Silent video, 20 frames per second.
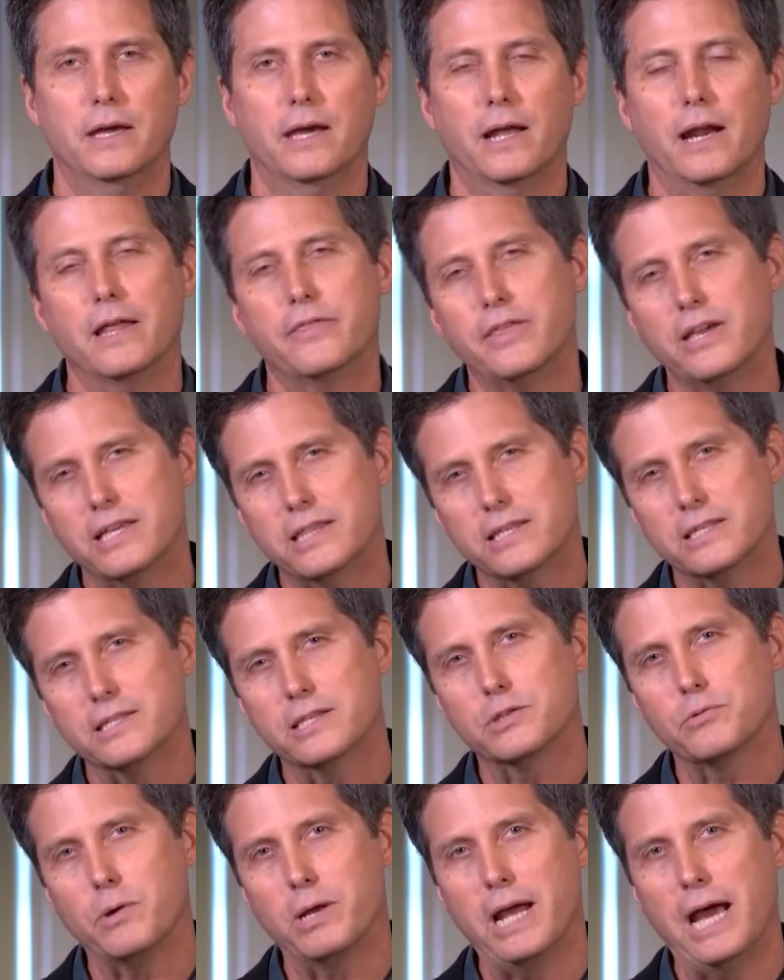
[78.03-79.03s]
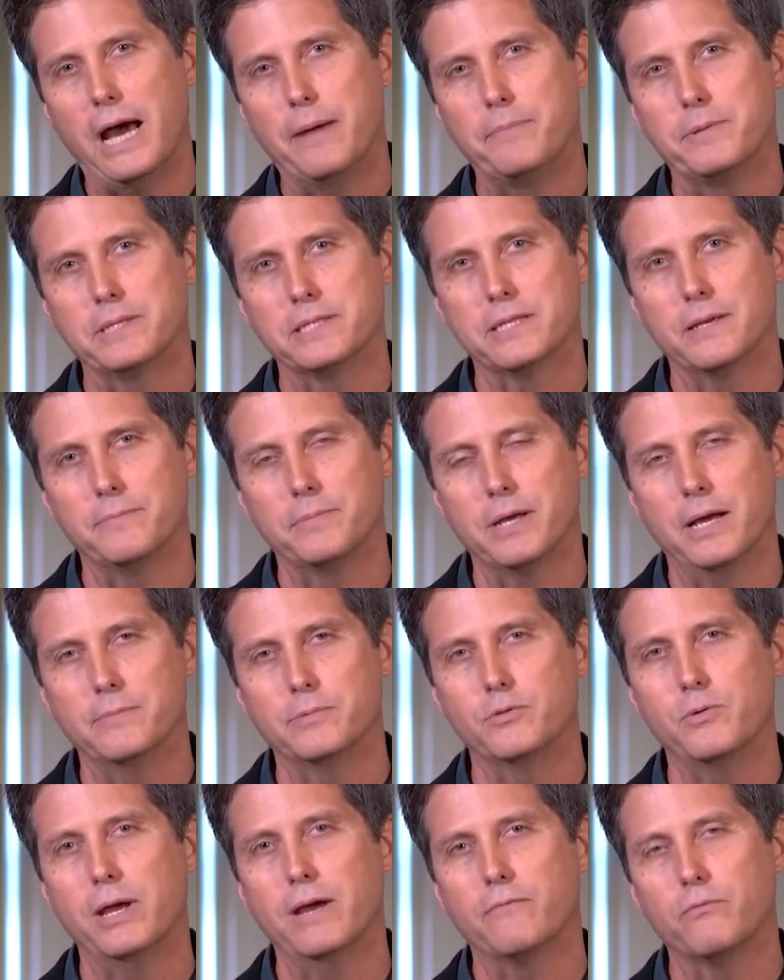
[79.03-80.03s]
And I think this is what happens
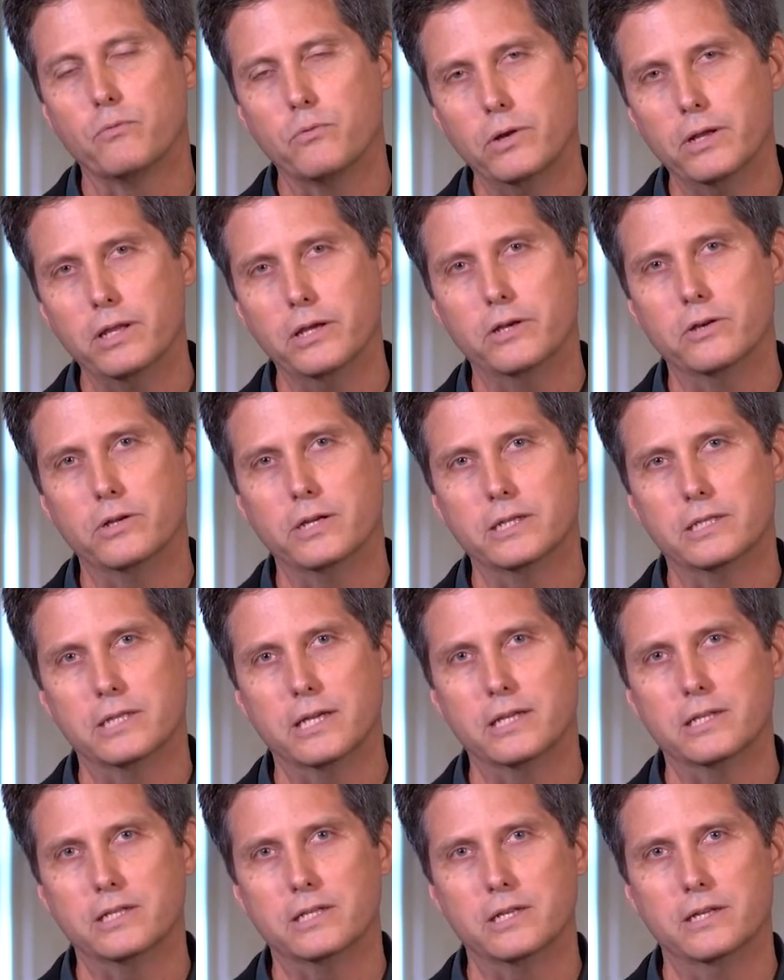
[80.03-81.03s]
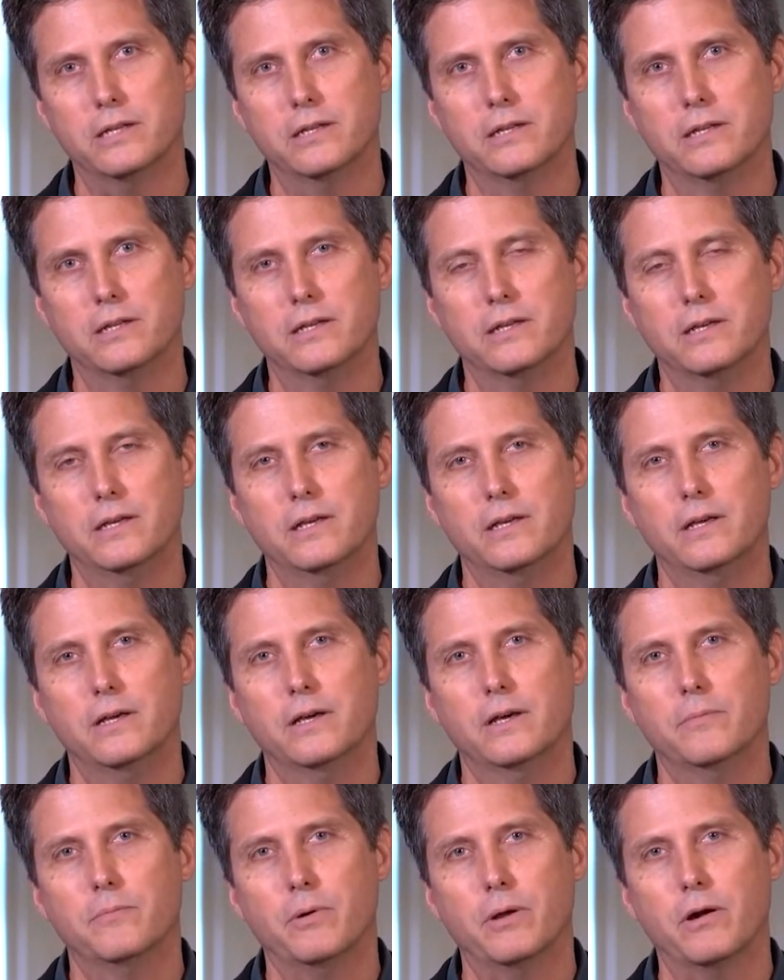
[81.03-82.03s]
sometimes. We have really good intention,
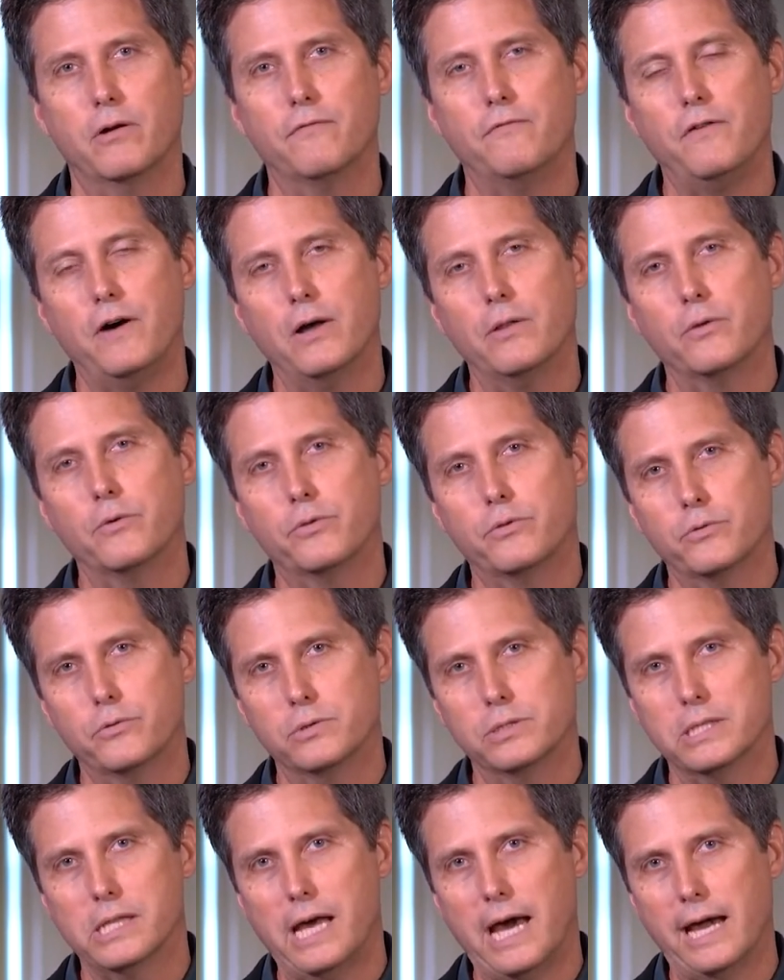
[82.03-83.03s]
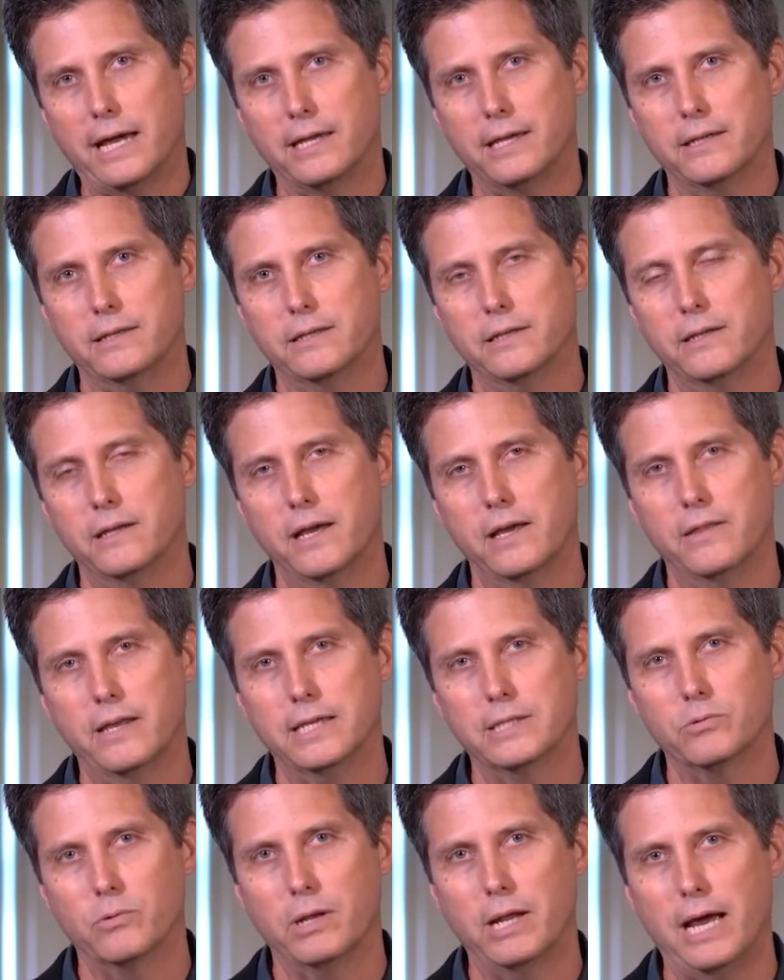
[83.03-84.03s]
but our follow-through is lacking, and
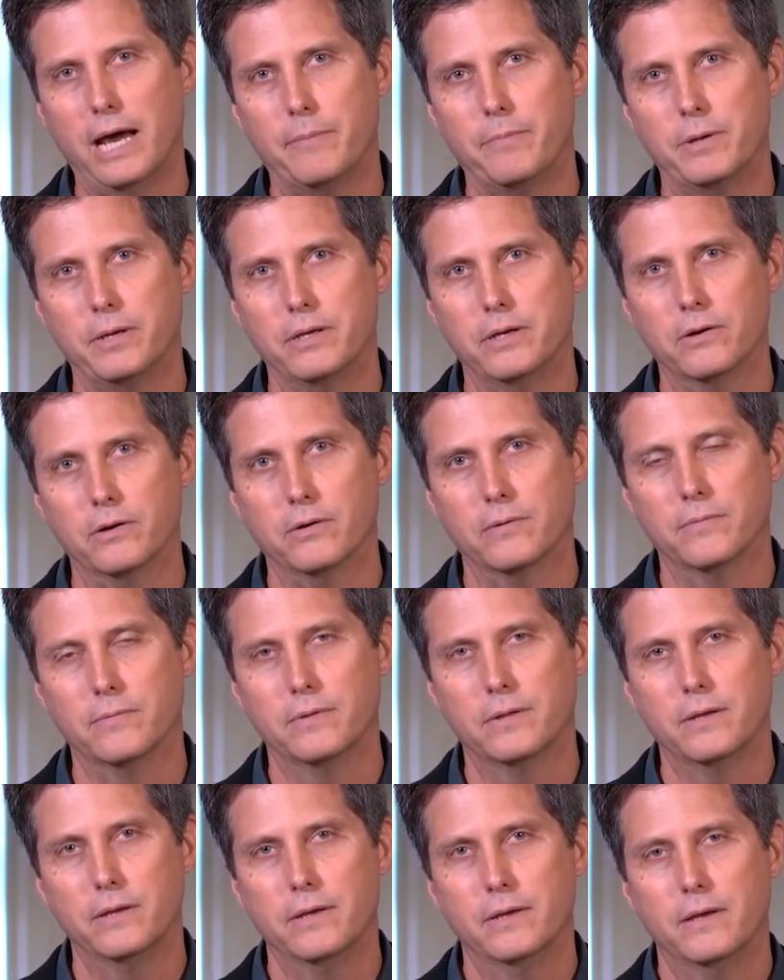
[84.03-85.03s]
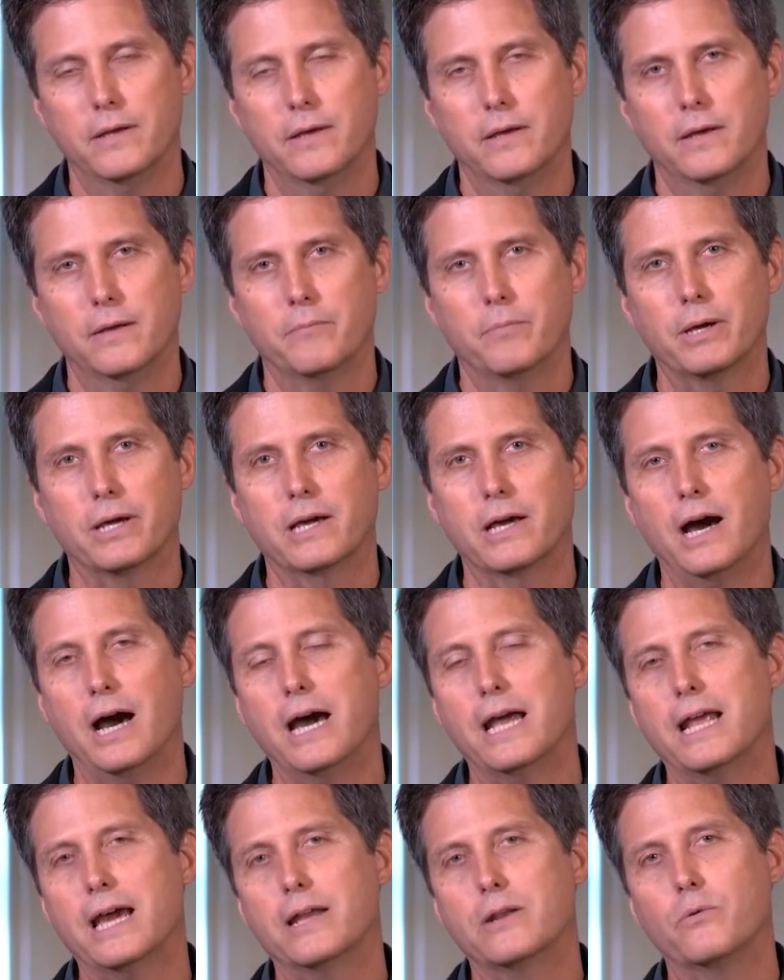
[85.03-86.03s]
that's what happened here. But
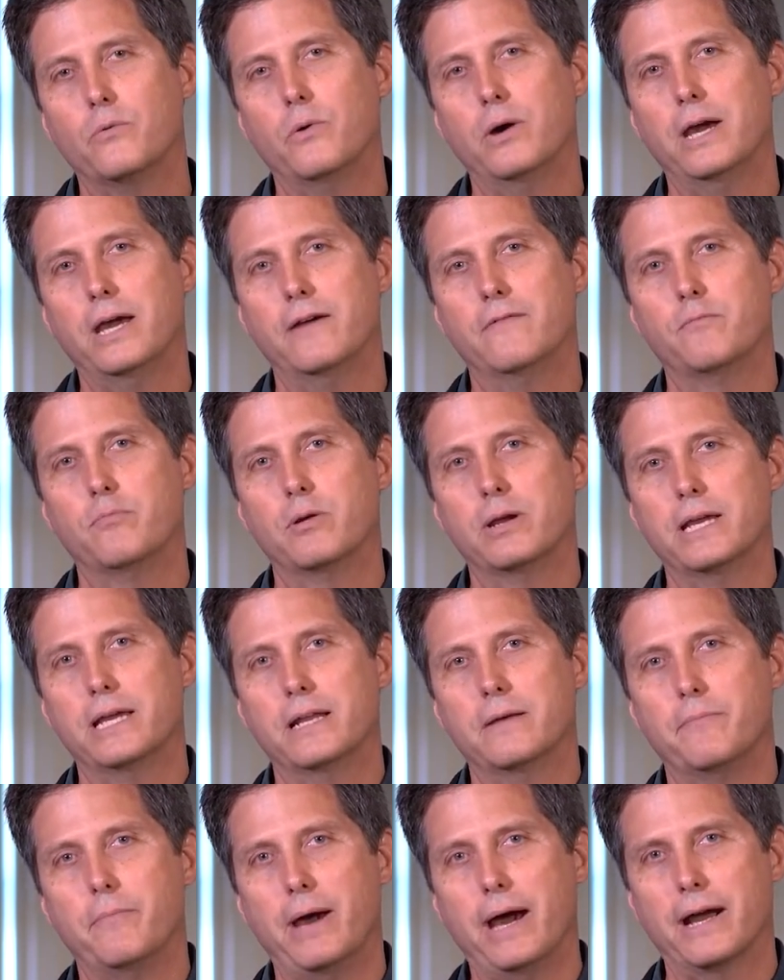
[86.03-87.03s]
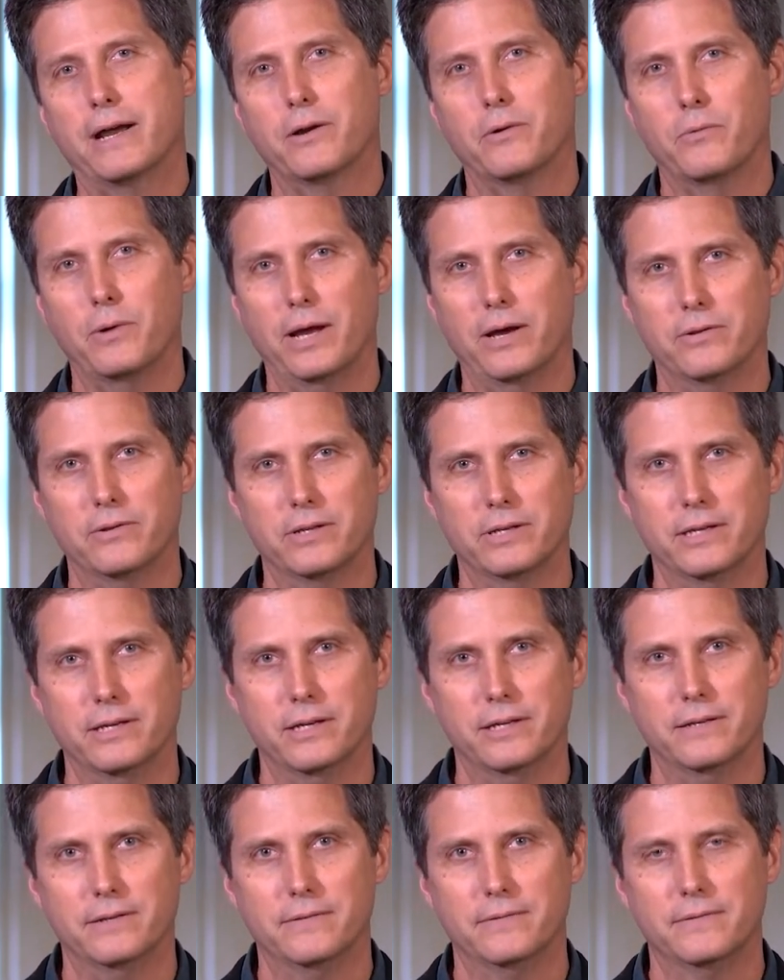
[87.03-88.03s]
God had a way of bringing it back around again.